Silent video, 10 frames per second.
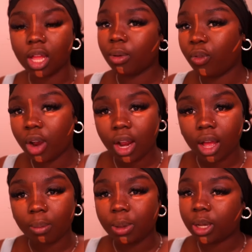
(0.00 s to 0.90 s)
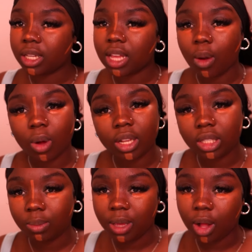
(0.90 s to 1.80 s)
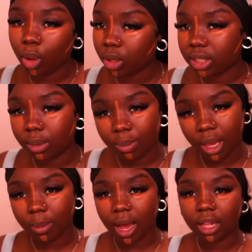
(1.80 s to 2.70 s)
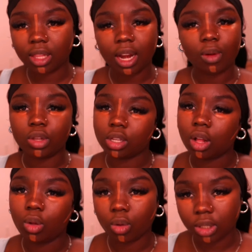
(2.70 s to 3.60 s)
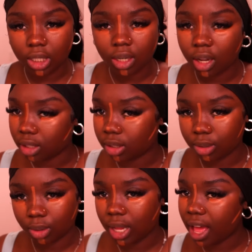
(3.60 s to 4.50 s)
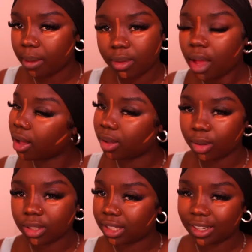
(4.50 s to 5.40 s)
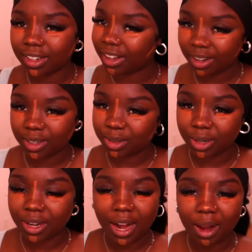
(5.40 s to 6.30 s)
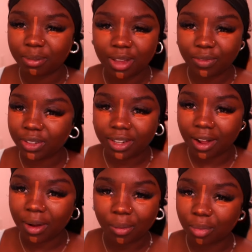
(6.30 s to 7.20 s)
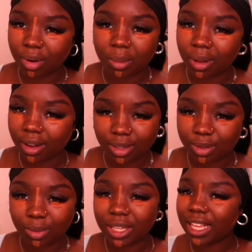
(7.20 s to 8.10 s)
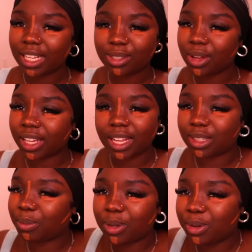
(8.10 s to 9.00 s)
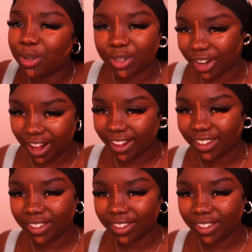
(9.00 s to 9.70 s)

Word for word: Before, because I wanted to be a golden babe, I thought I was a golden undertone. I'm not a golden undertone, and I'm definitely not a warm undertone. It's okay to be neutral.